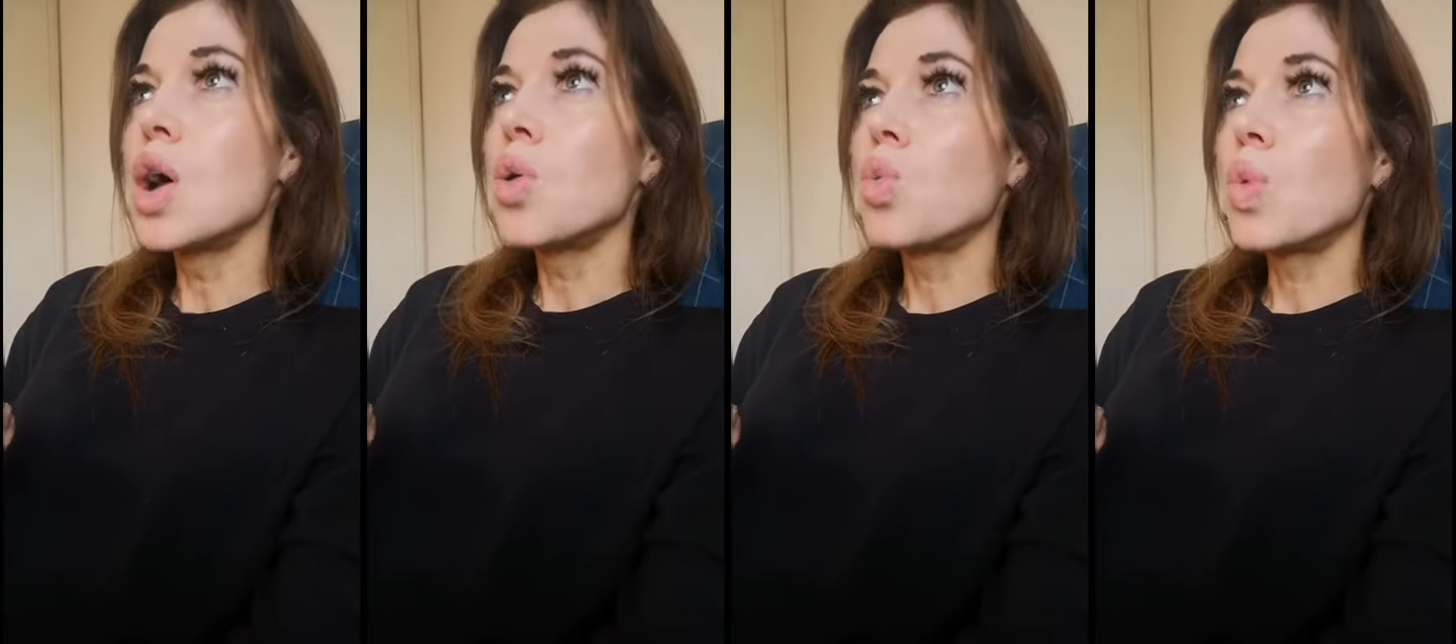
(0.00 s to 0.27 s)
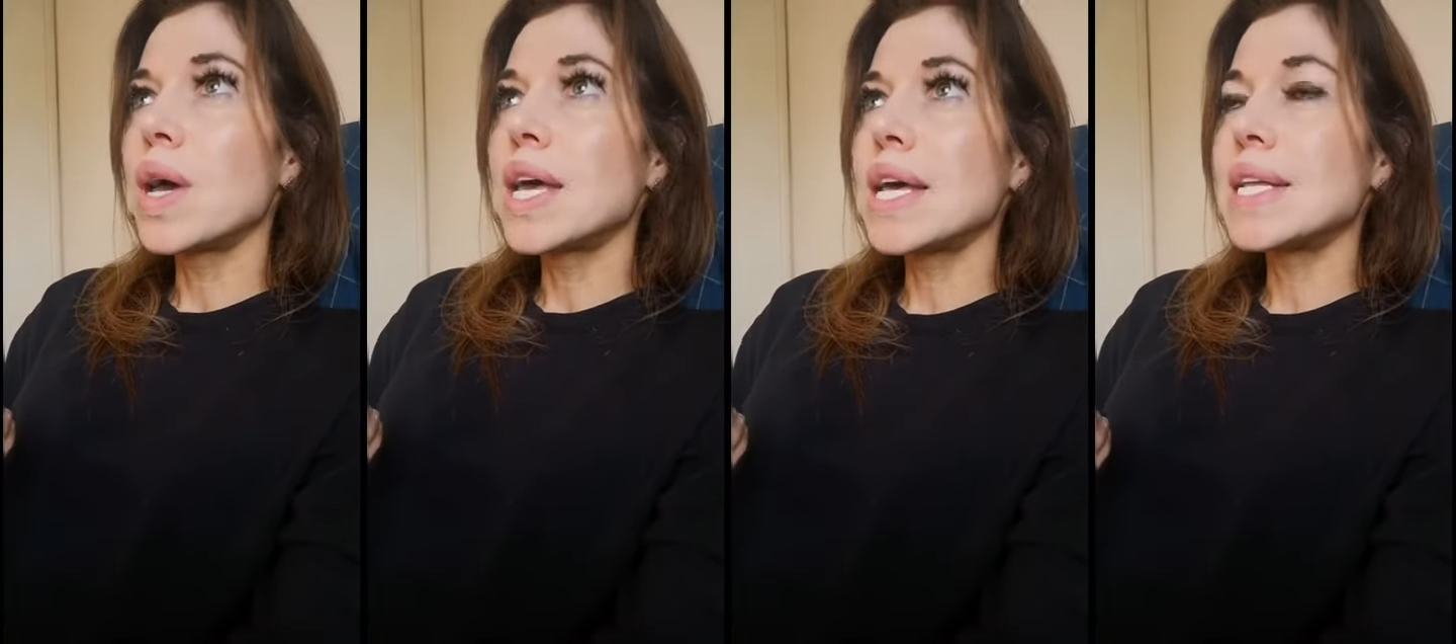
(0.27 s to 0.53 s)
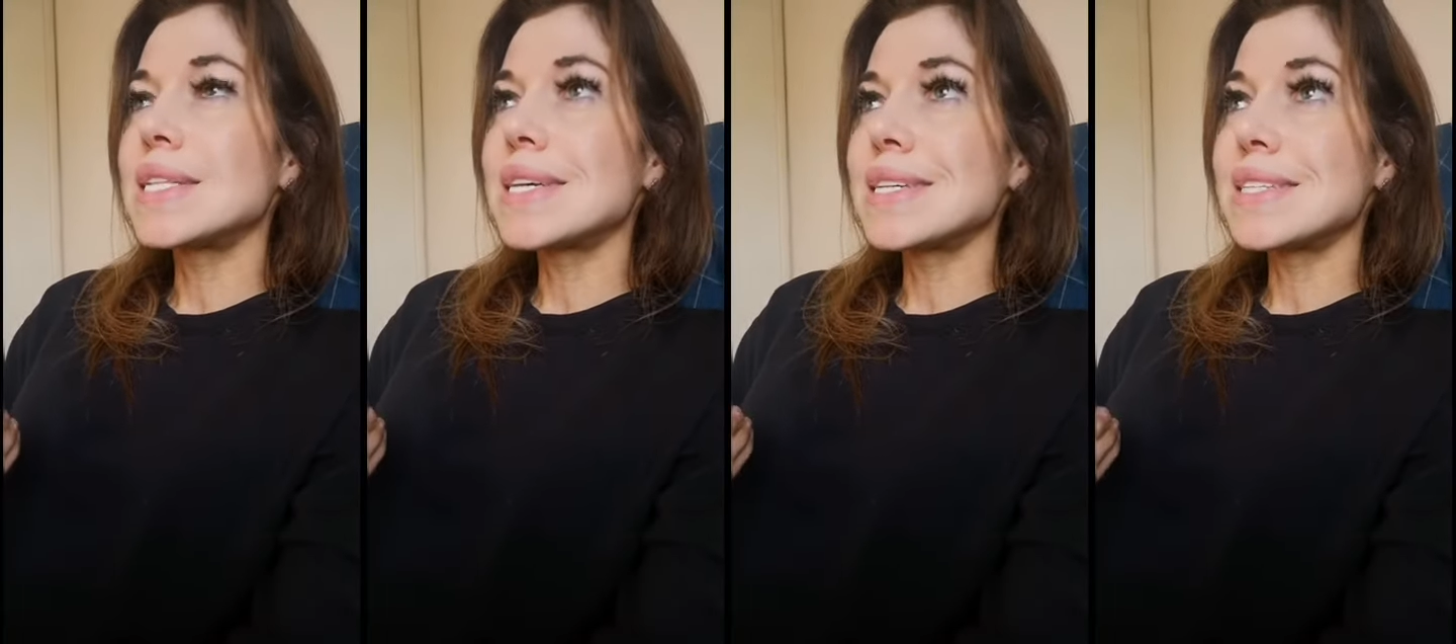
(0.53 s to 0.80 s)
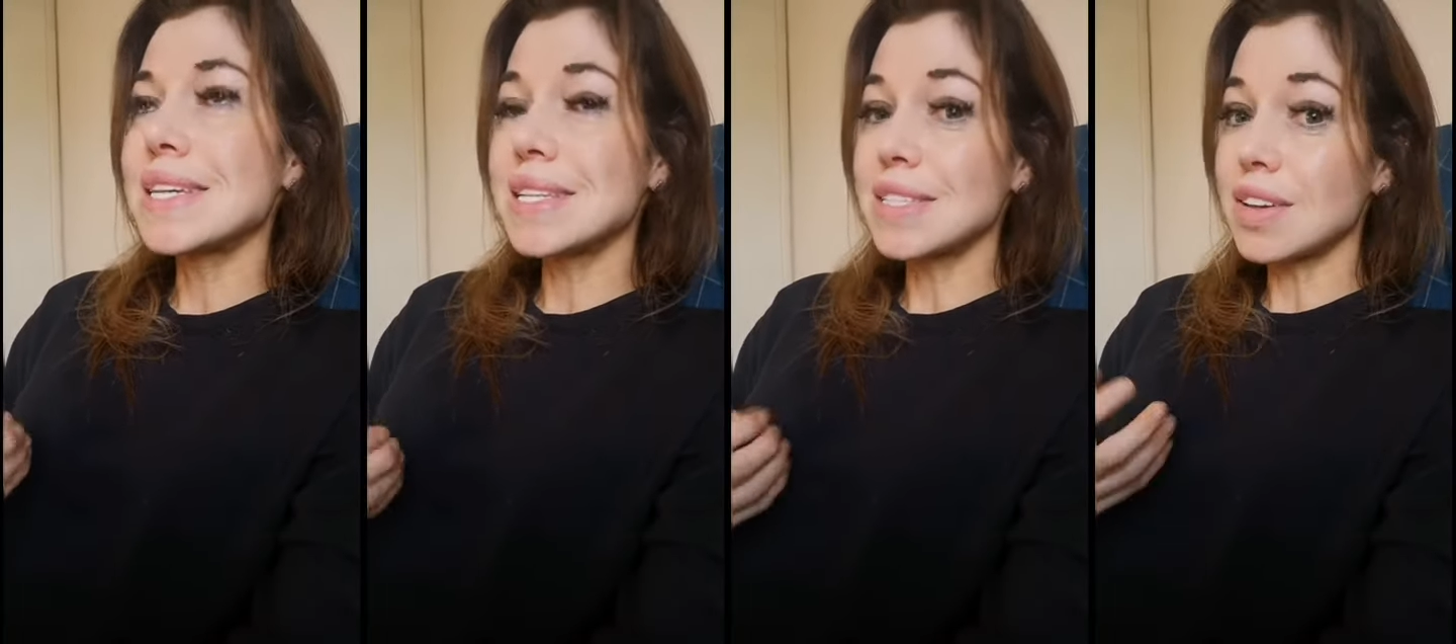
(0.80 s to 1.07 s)
with a
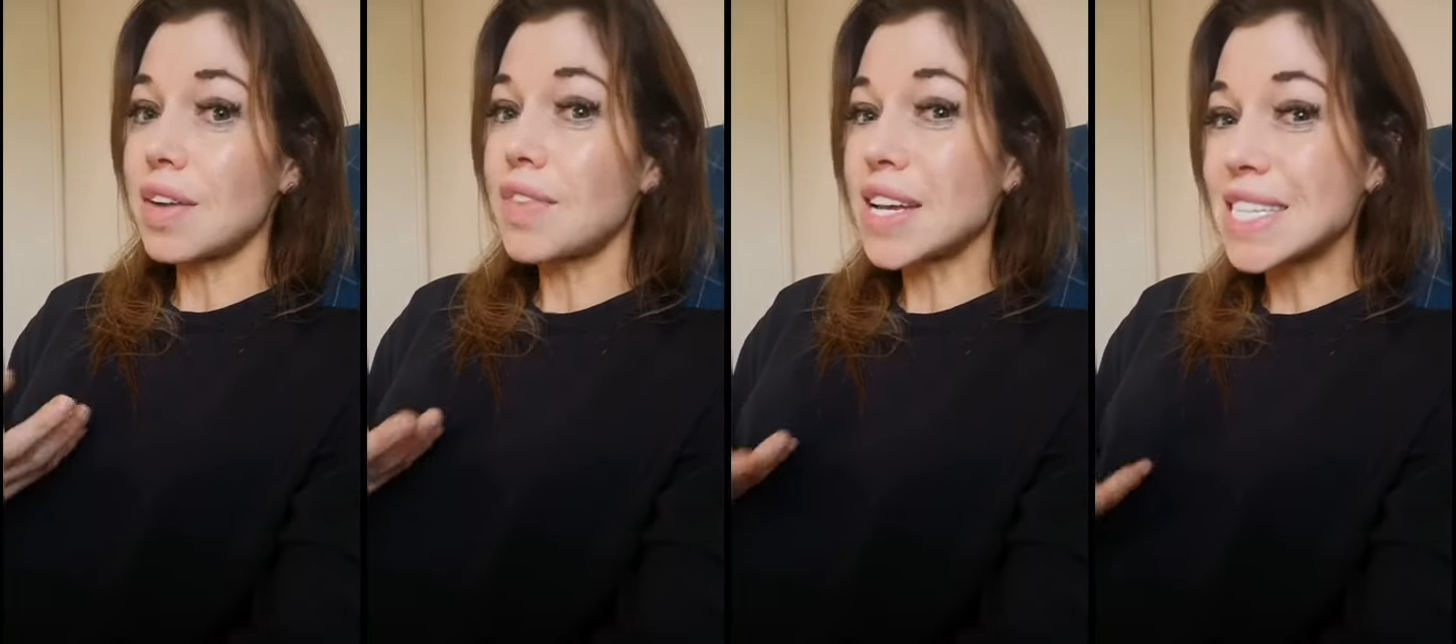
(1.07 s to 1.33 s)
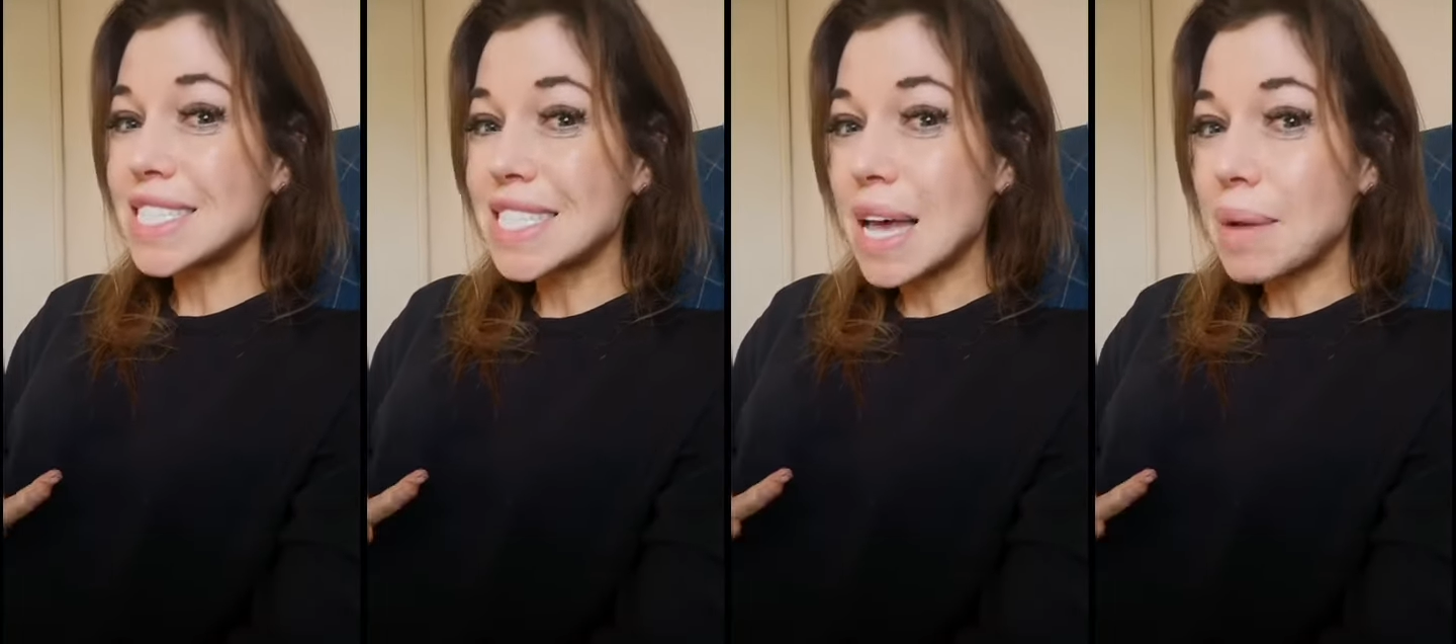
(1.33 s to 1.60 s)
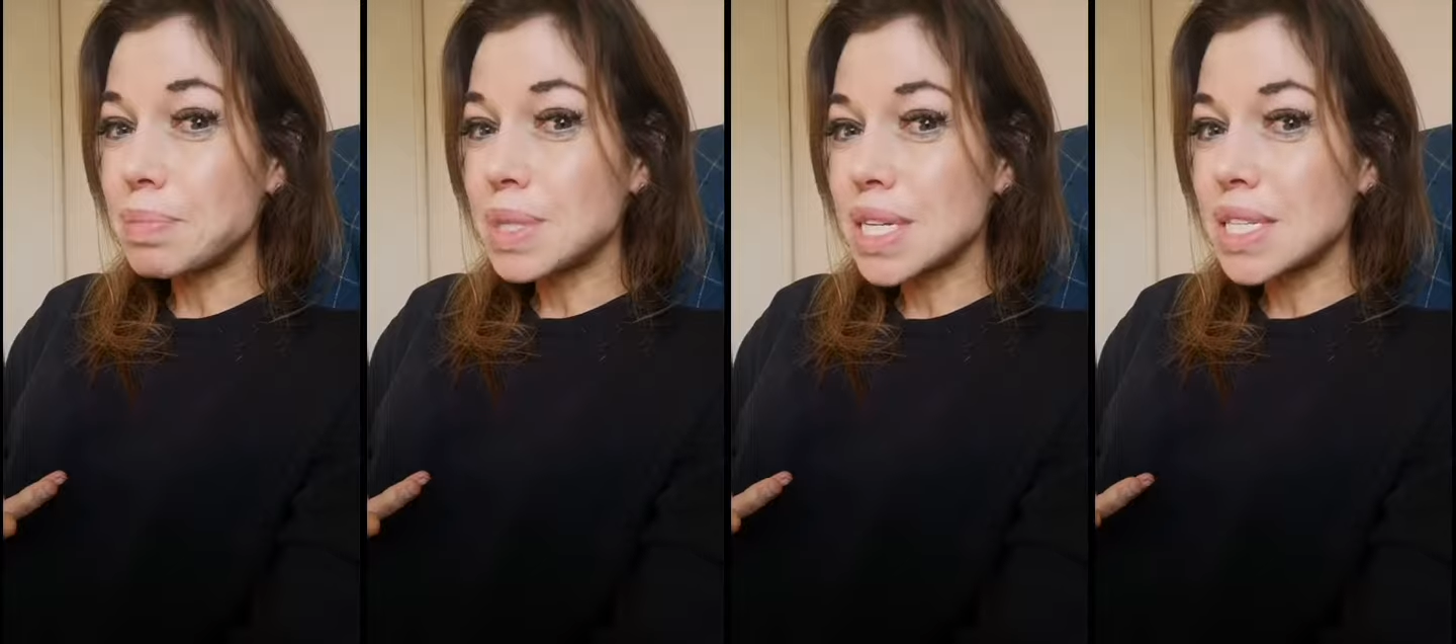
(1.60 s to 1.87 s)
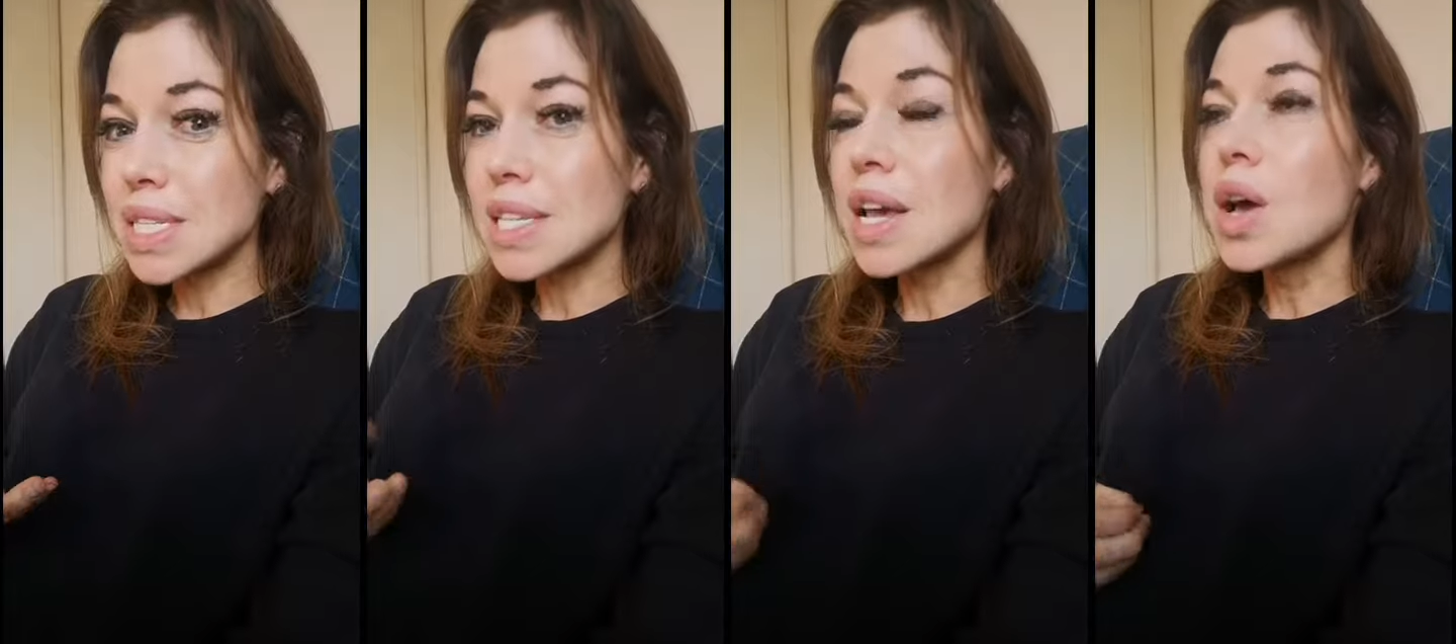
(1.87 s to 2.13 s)
sense of
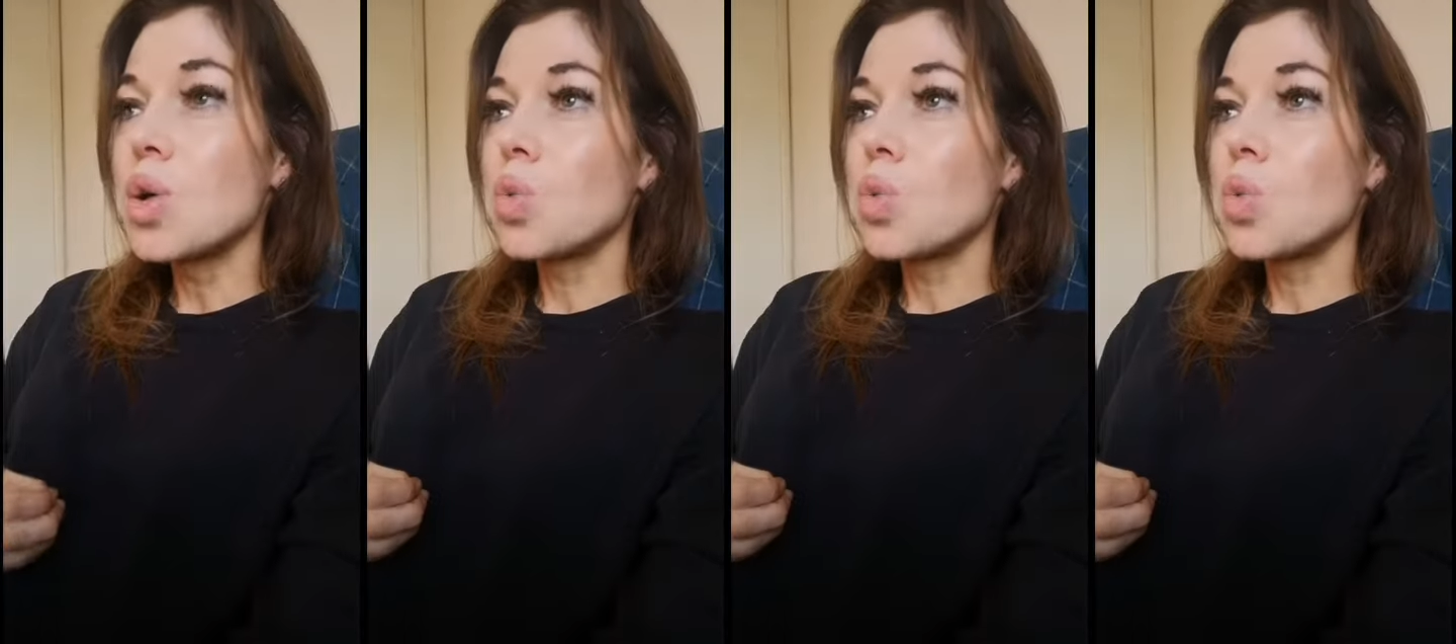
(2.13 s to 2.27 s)
acceptance,